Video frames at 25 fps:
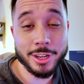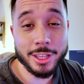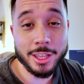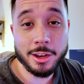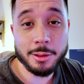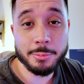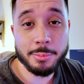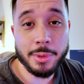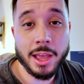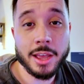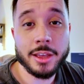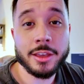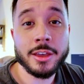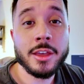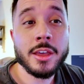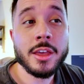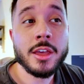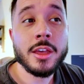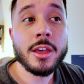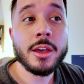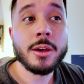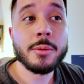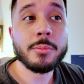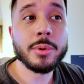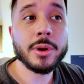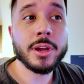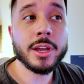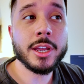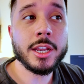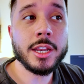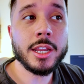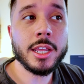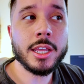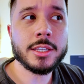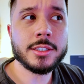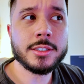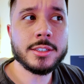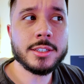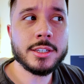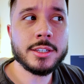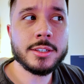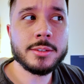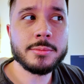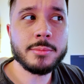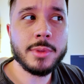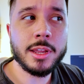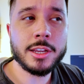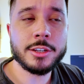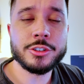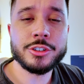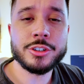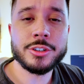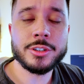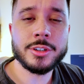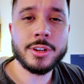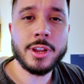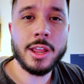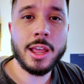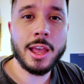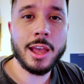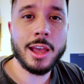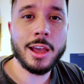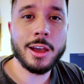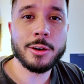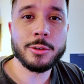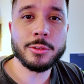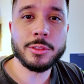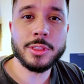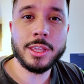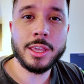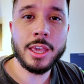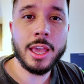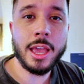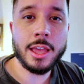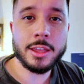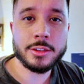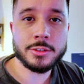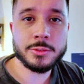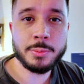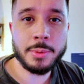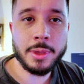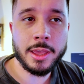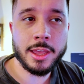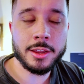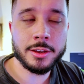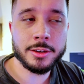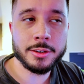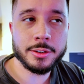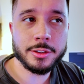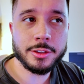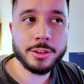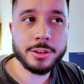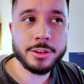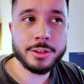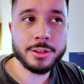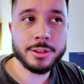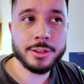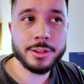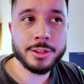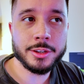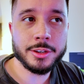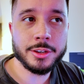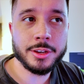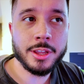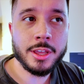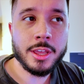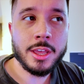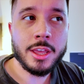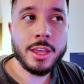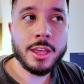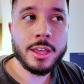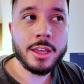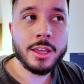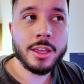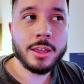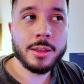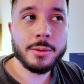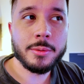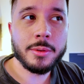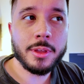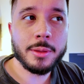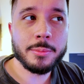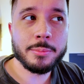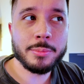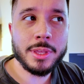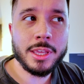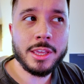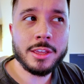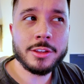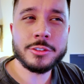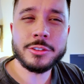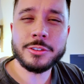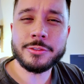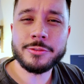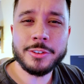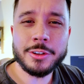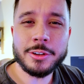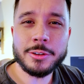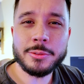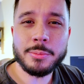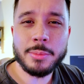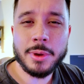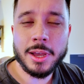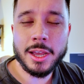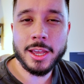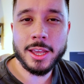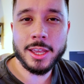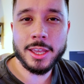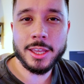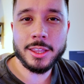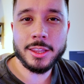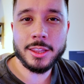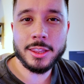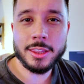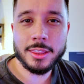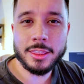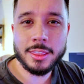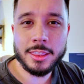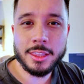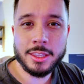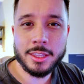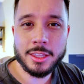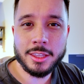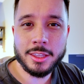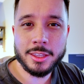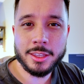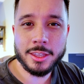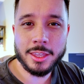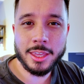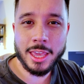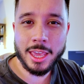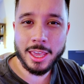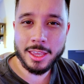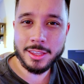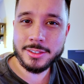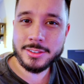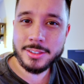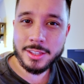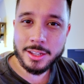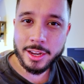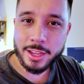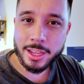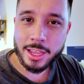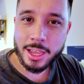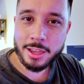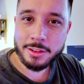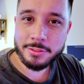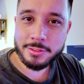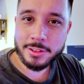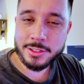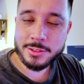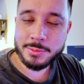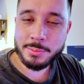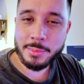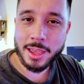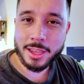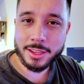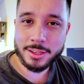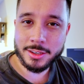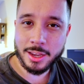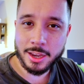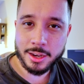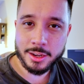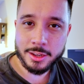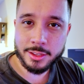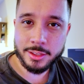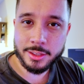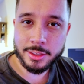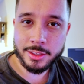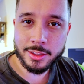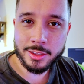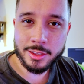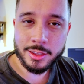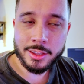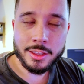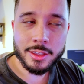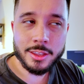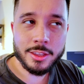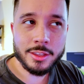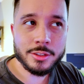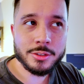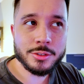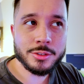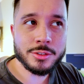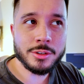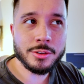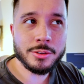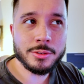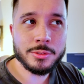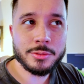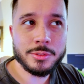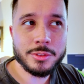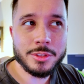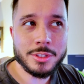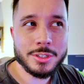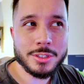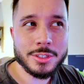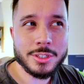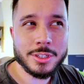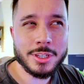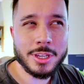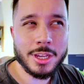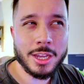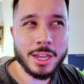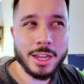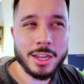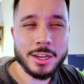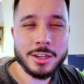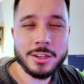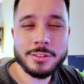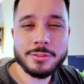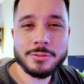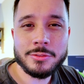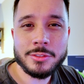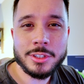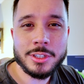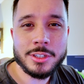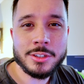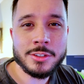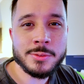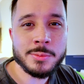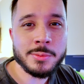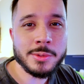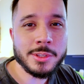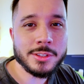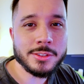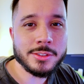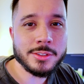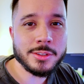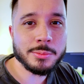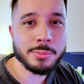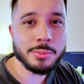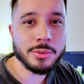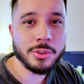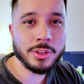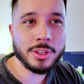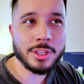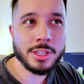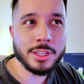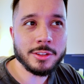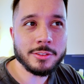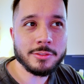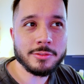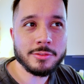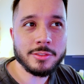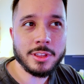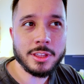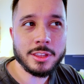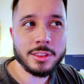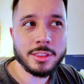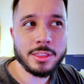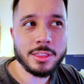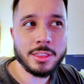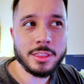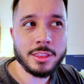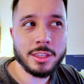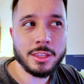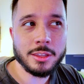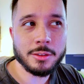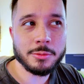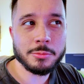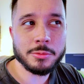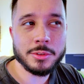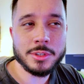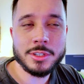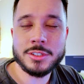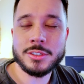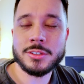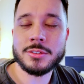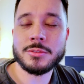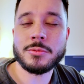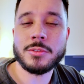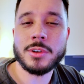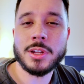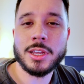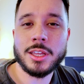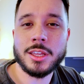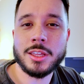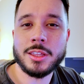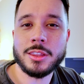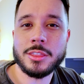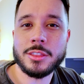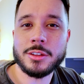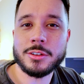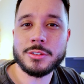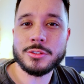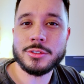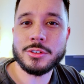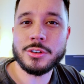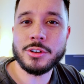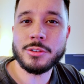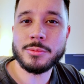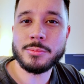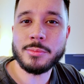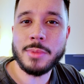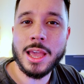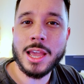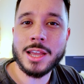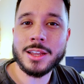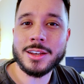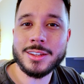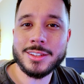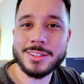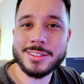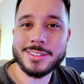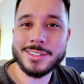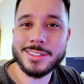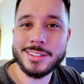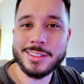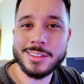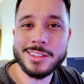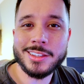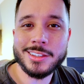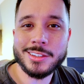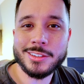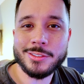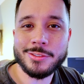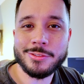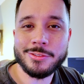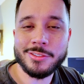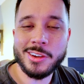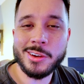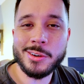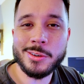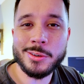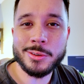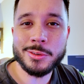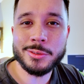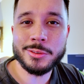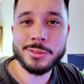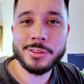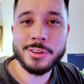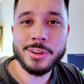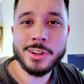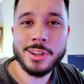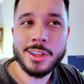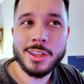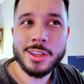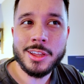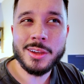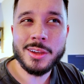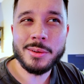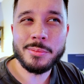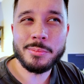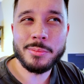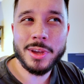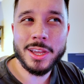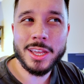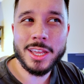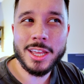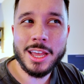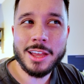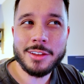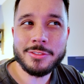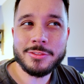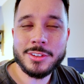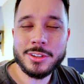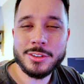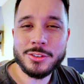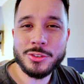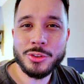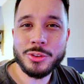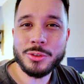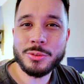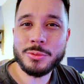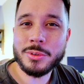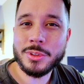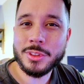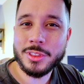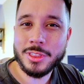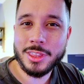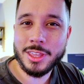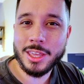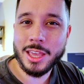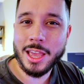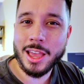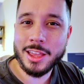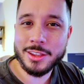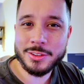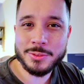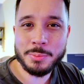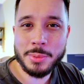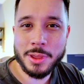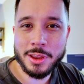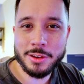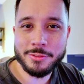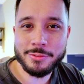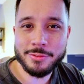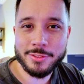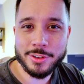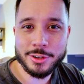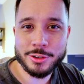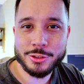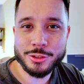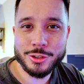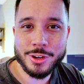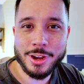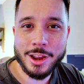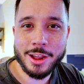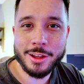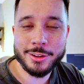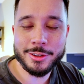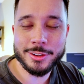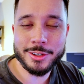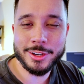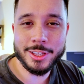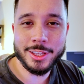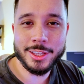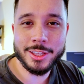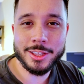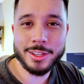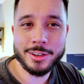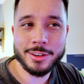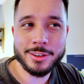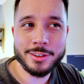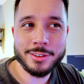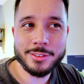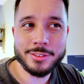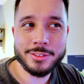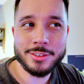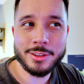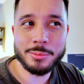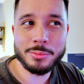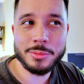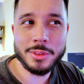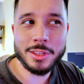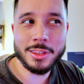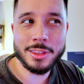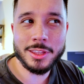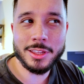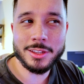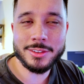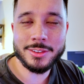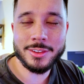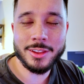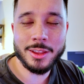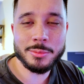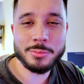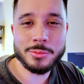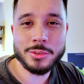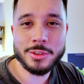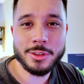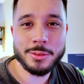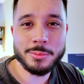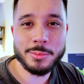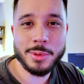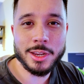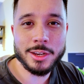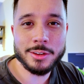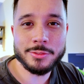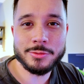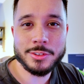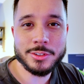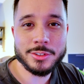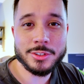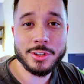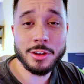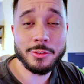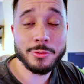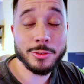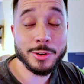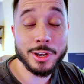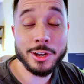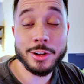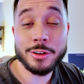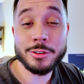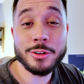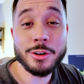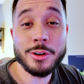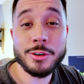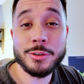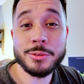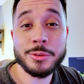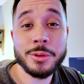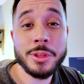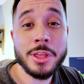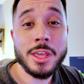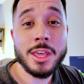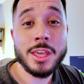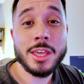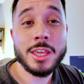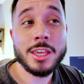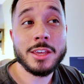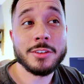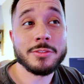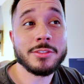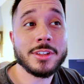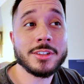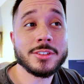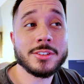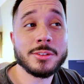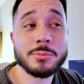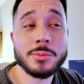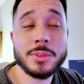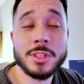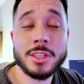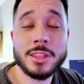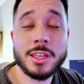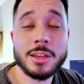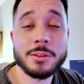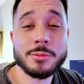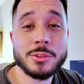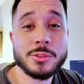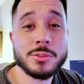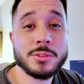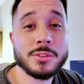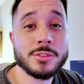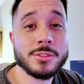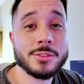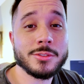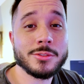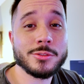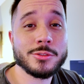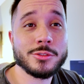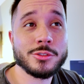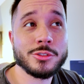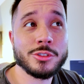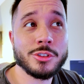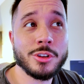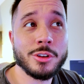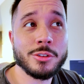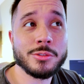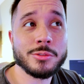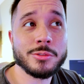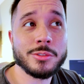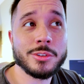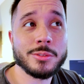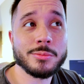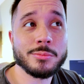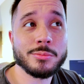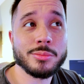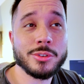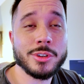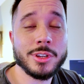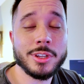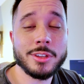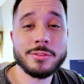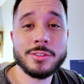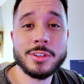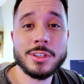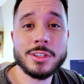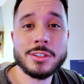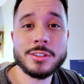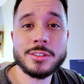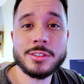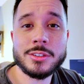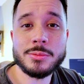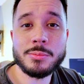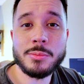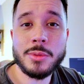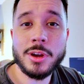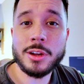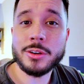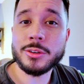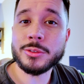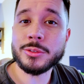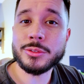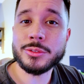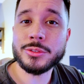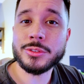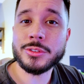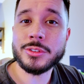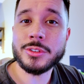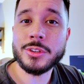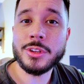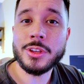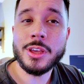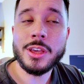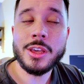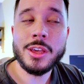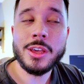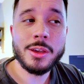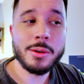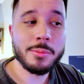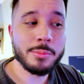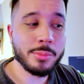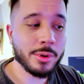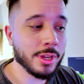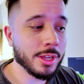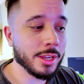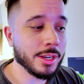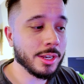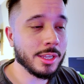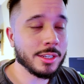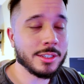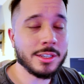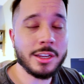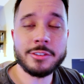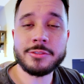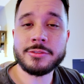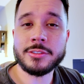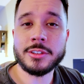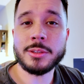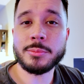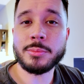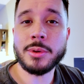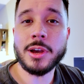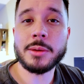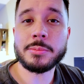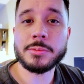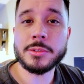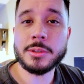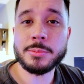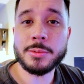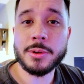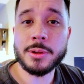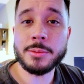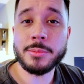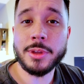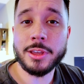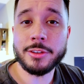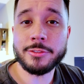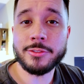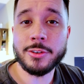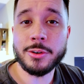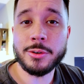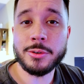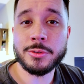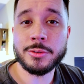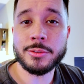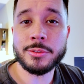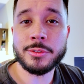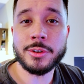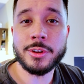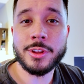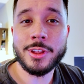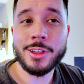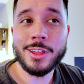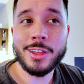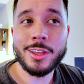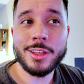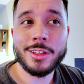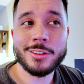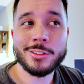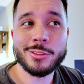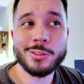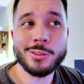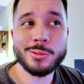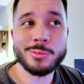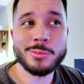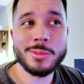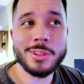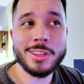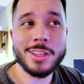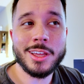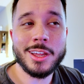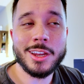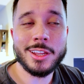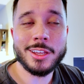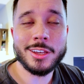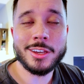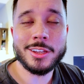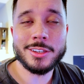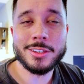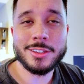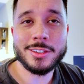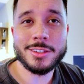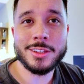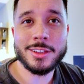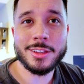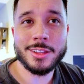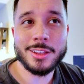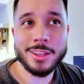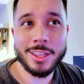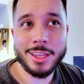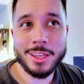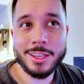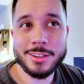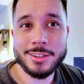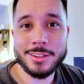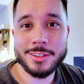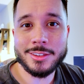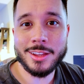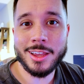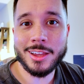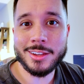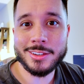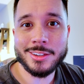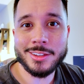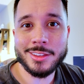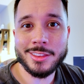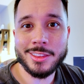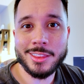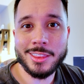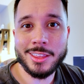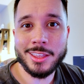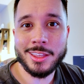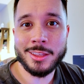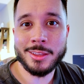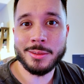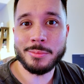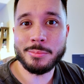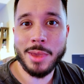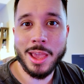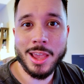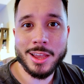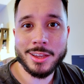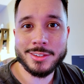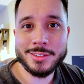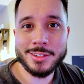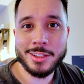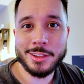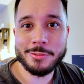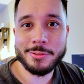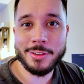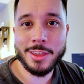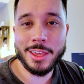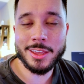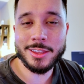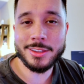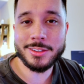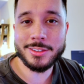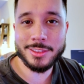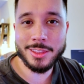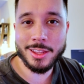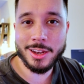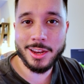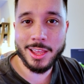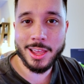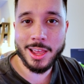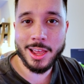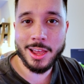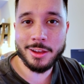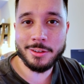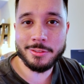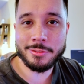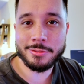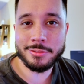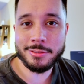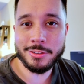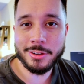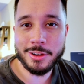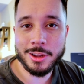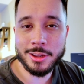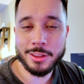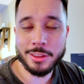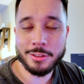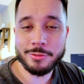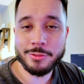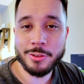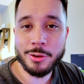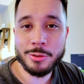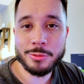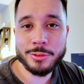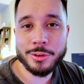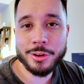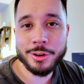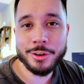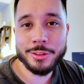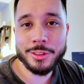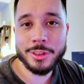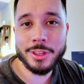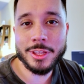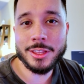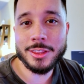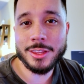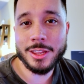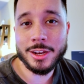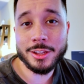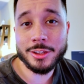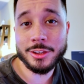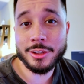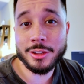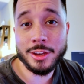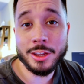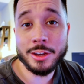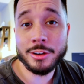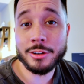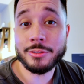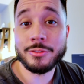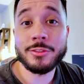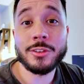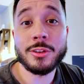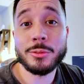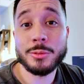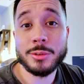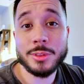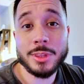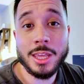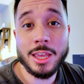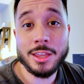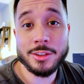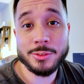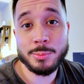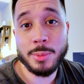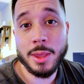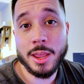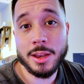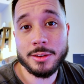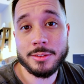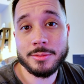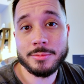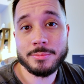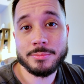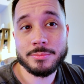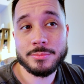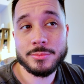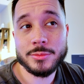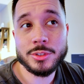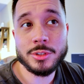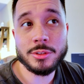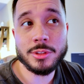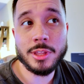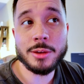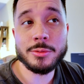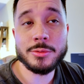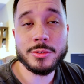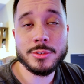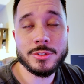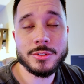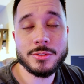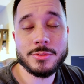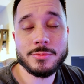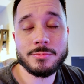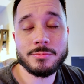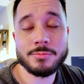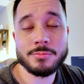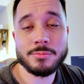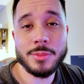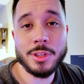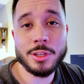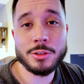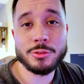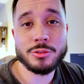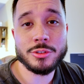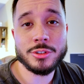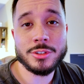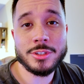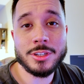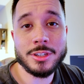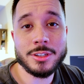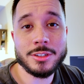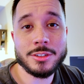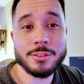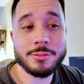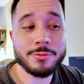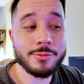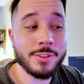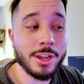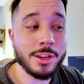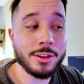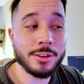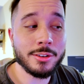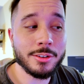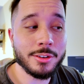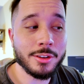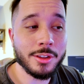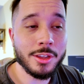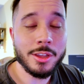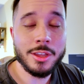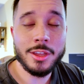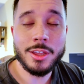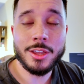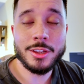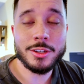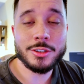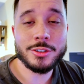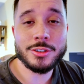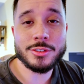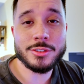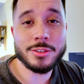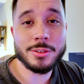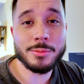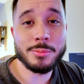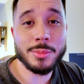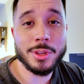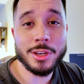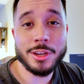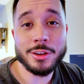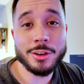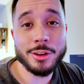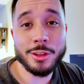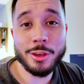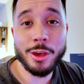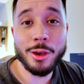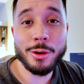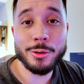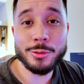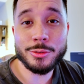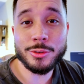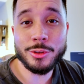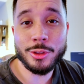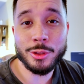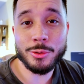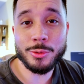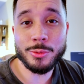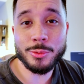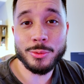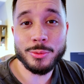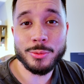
to get it back, but it did mention how the S Pen could be interfered by the case that I have that's magnetic. So this kind of leads me to believe that the reason why there's no magnets in this phone might have to do with the S Pen functionality and something that Samsung might have discovered. I don't know if that's something that was shown in previous models, but it definitely popped up on my phone, told me that it could it detected the MagSafe case that I have on the phone currently, and that it could interfere with the S Pen. So that was interesting to find just a minute ago too.